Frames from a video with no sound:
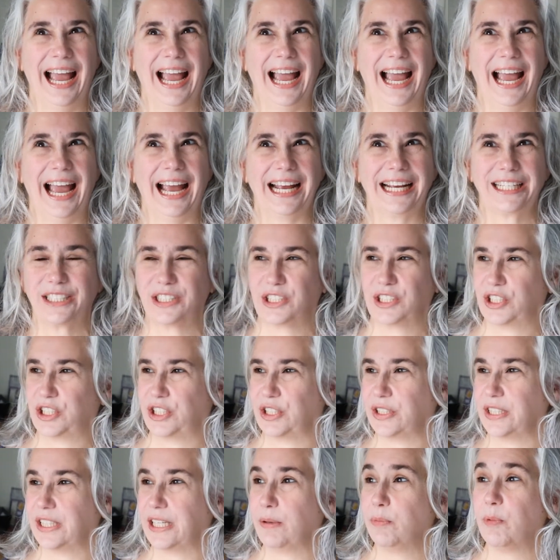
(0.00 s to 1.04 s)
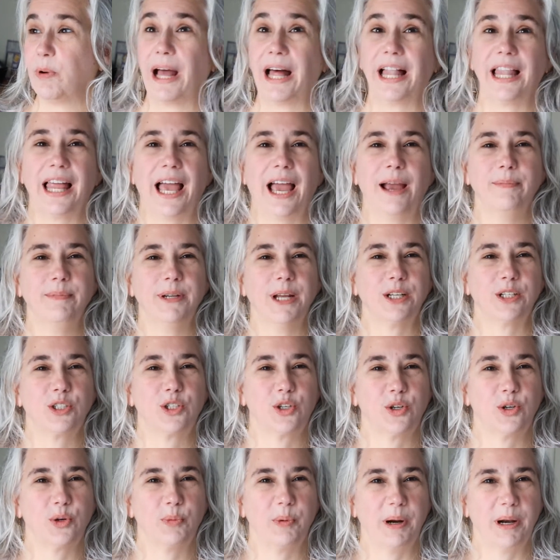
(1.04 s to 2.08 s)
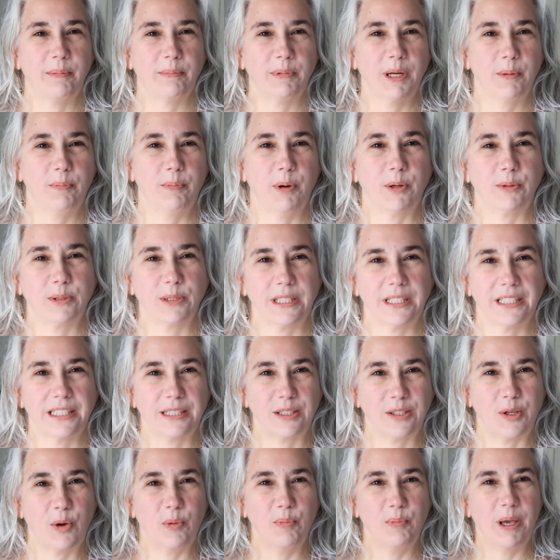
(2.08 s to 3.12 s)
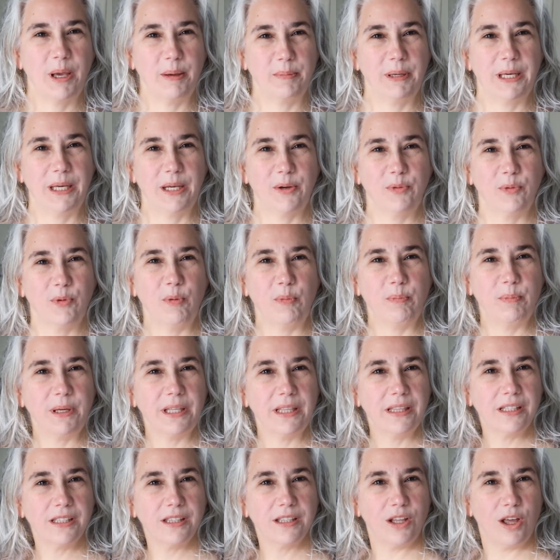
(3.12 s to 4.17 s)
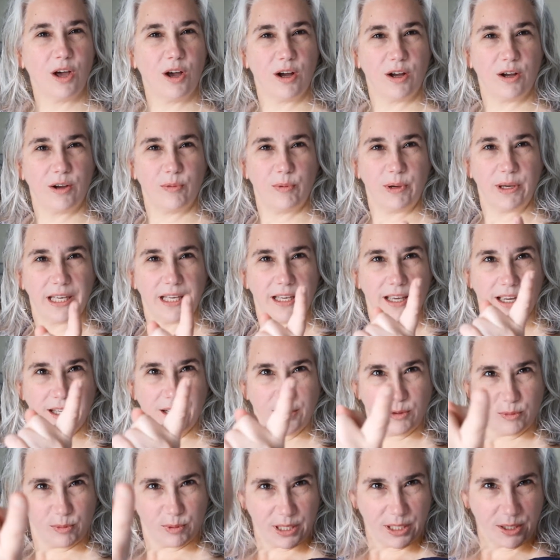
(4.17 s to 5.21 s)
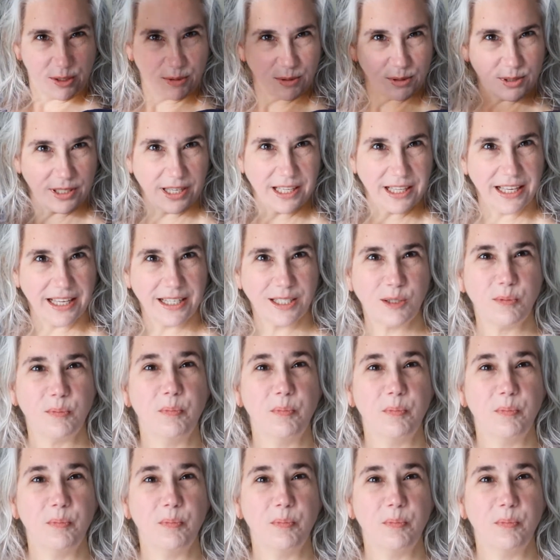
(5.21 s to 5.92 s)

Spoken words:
Actually, well, I'm not sure when I'm gonna post this, so maybe it won't be the long weekend when you see this,